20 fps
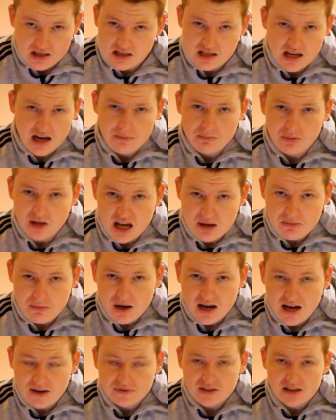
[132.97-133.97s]
Can't blame them.
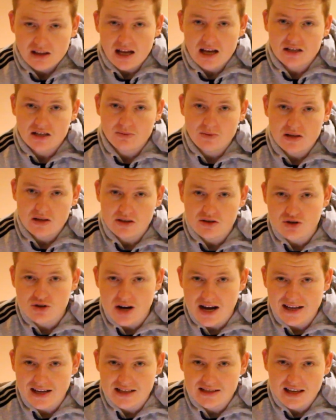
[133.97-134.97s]
After last week, the
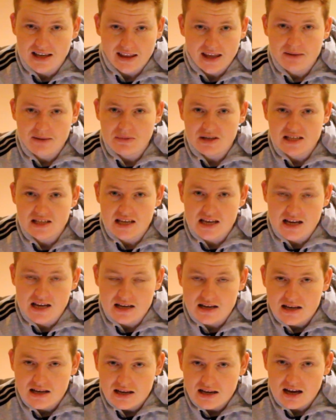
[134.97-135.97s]
Dragons, they let me
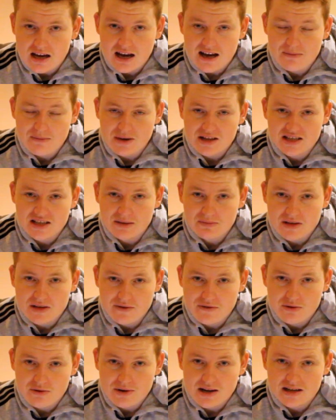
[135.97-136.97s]
down. I tipped
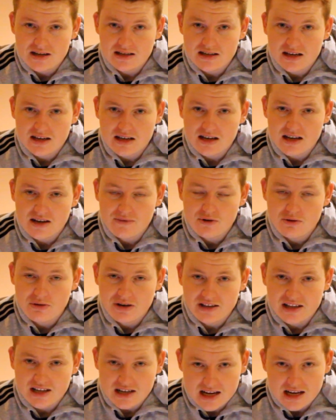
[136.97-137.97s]
everyone
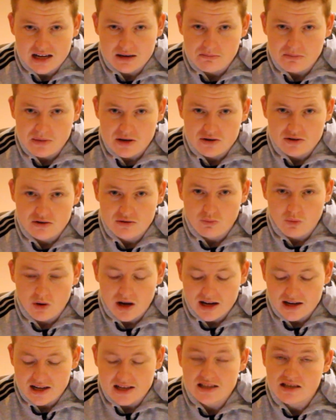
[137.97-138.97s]
that I had a bet on
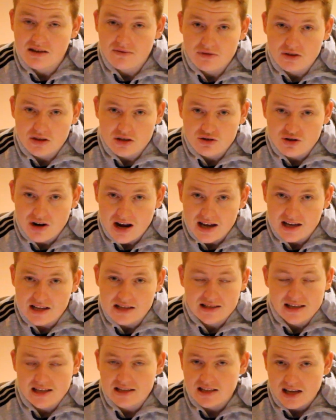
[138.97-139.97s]
won, except for the
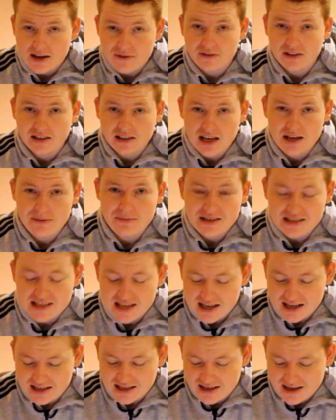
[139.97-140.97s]
Dragons. They definitely let me
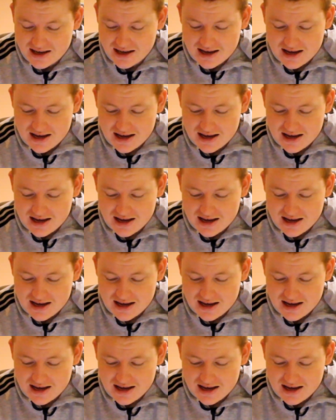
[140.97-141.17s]
down